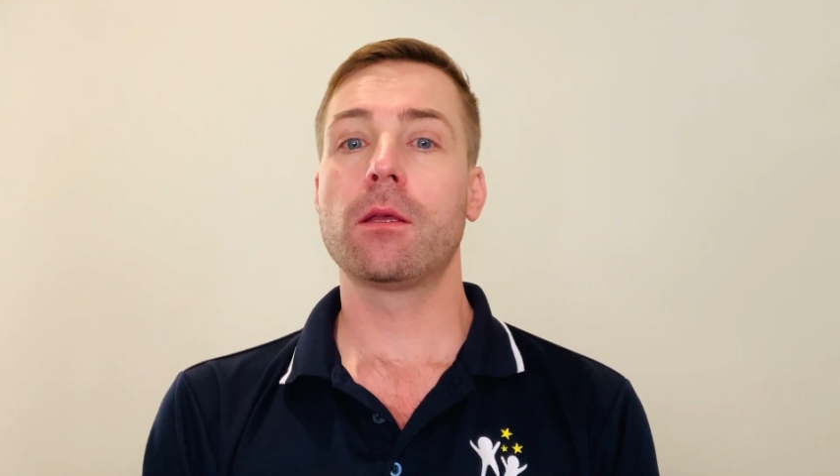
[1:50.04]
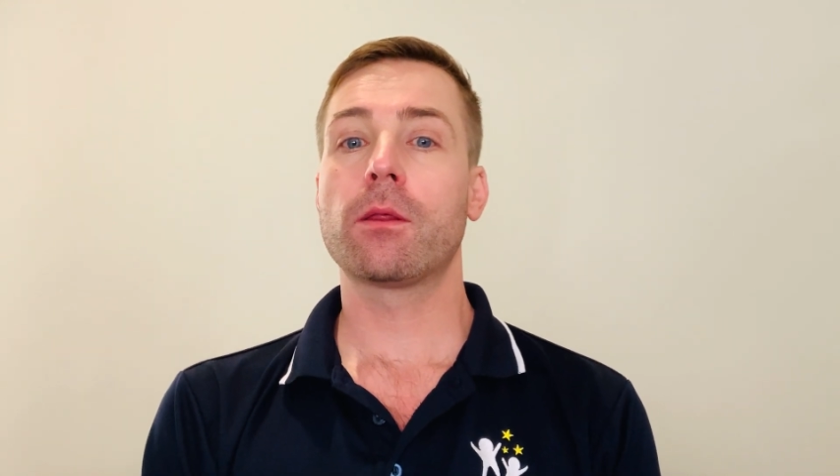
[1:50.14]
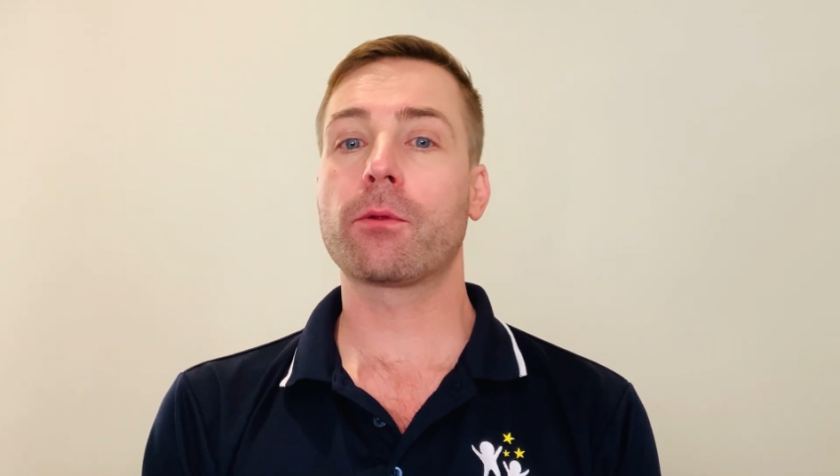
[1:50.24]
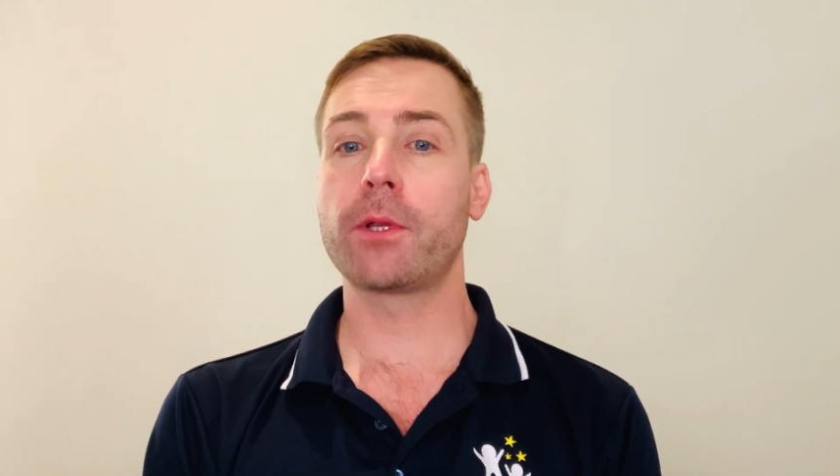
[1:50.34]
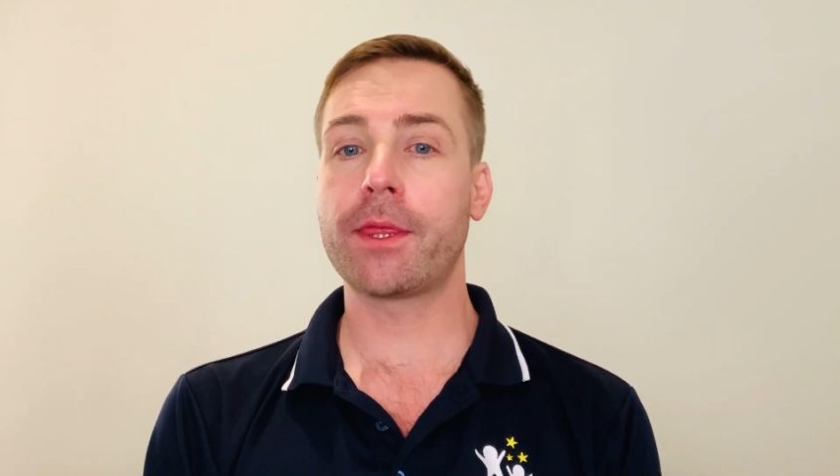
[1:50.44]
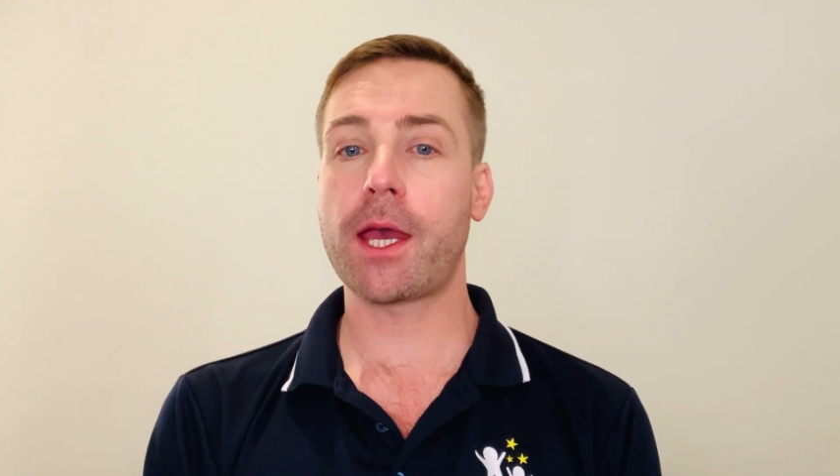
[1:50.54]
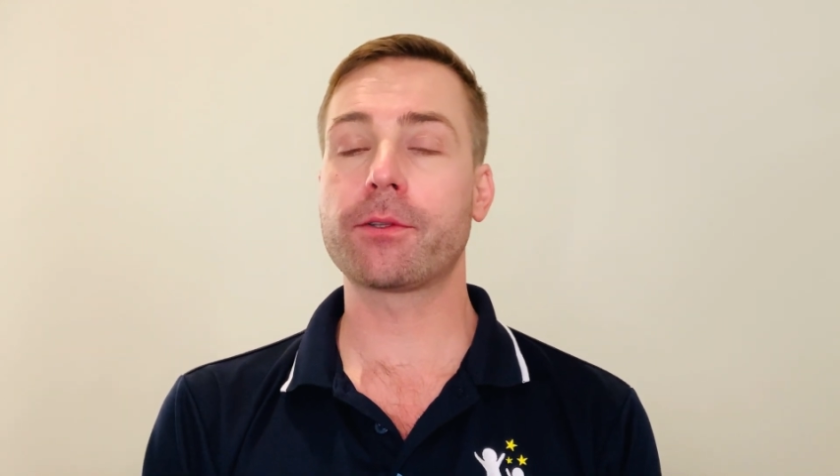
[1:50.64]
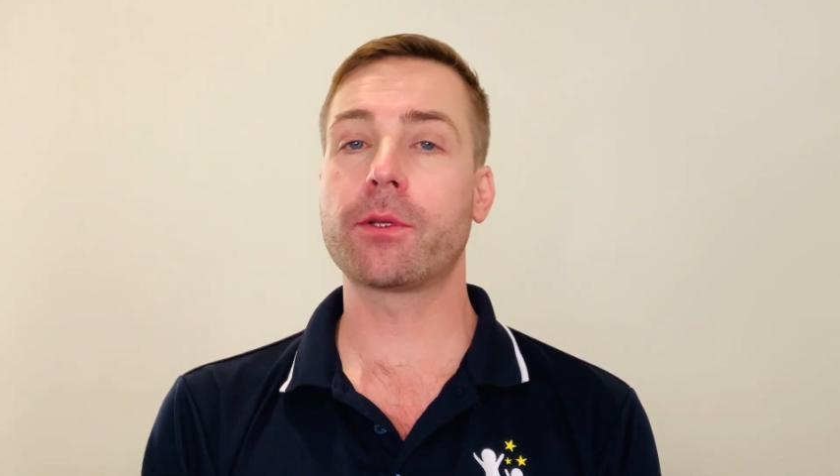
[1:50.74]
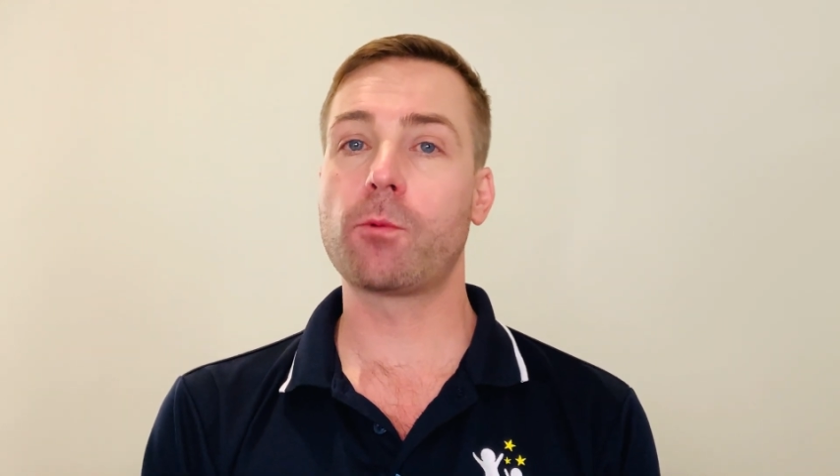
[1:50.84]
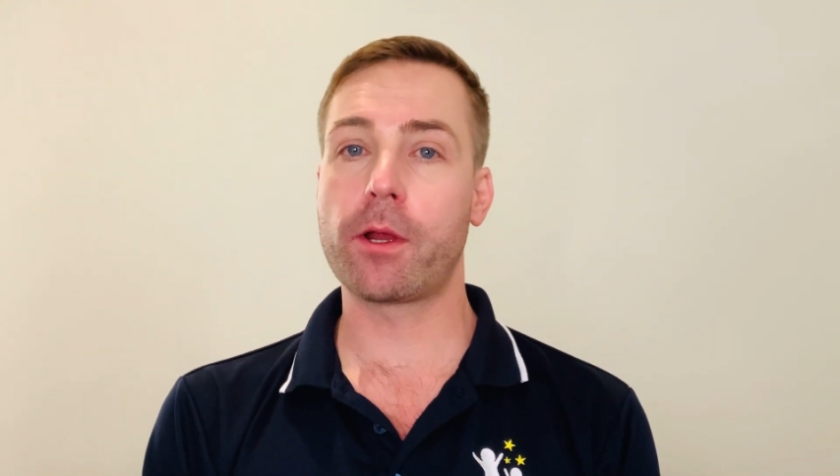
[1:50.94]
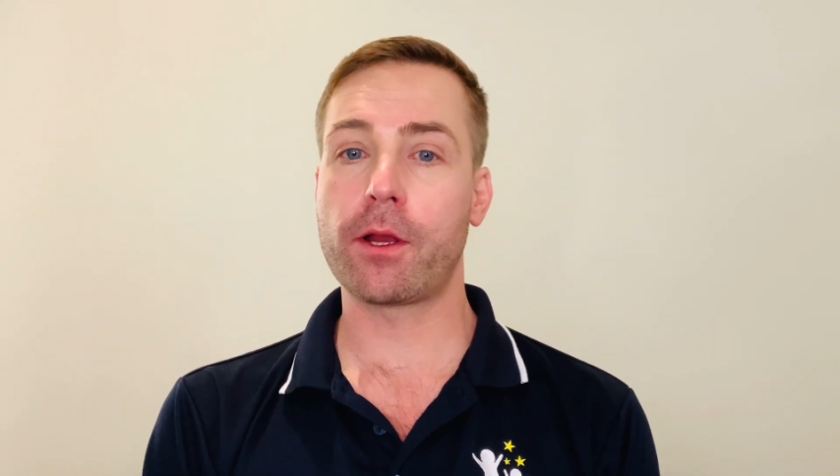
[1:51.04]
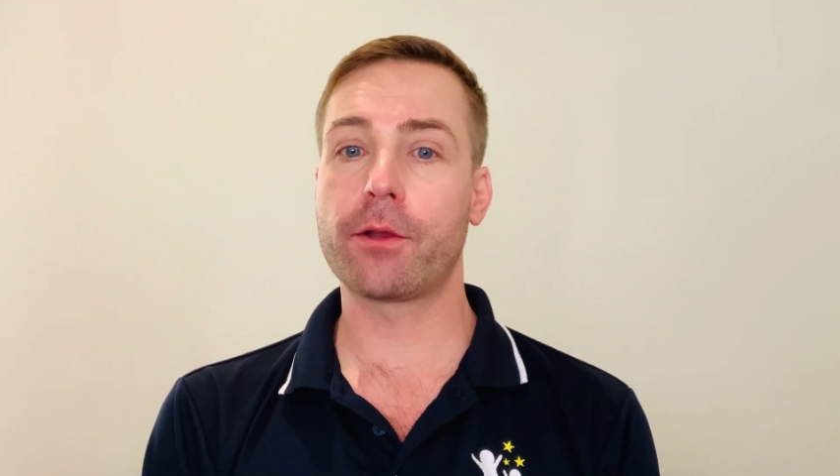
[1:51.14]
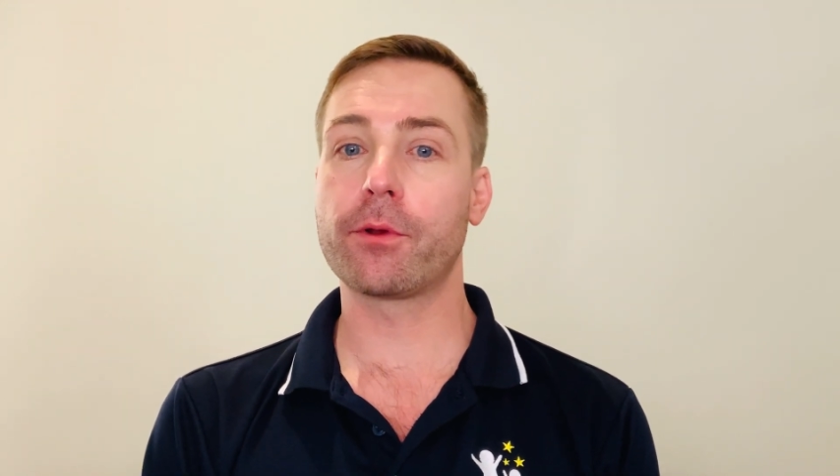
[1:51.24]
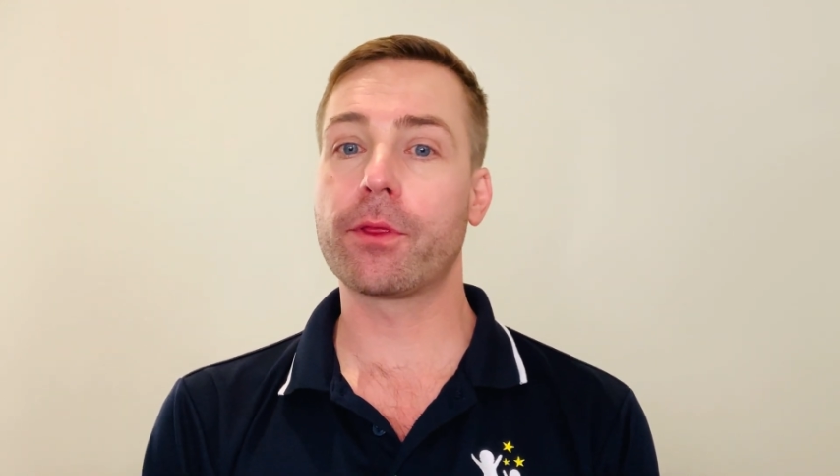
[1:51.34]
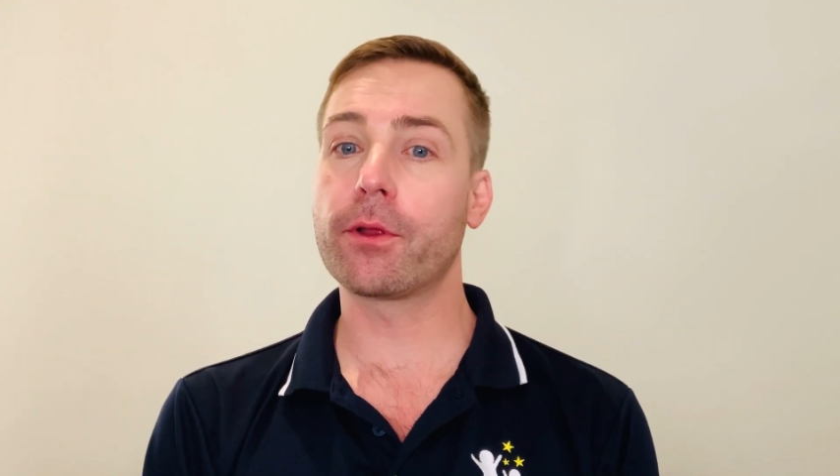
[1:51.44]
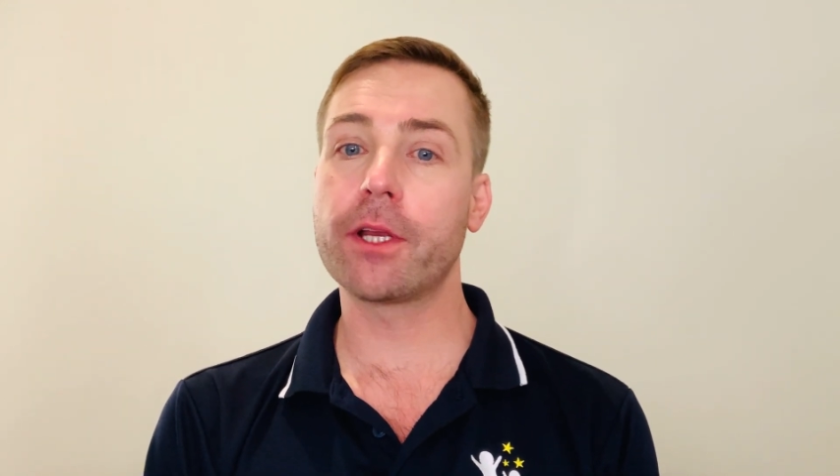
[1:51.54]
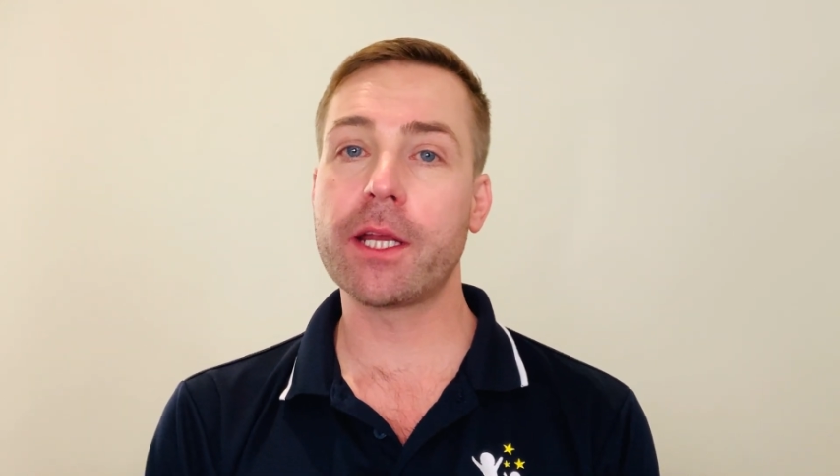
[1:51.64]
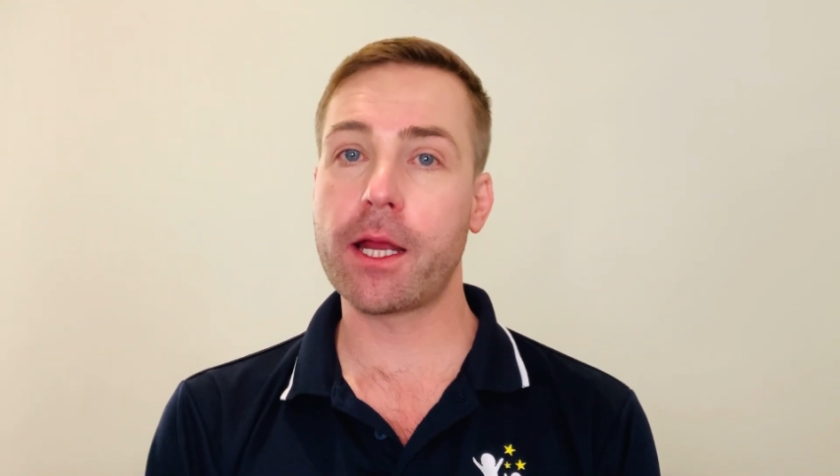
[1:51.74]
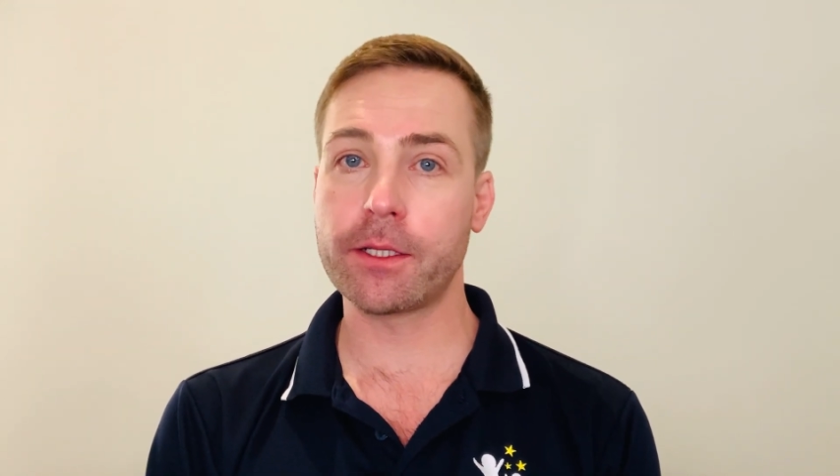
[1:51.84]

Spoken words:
3,139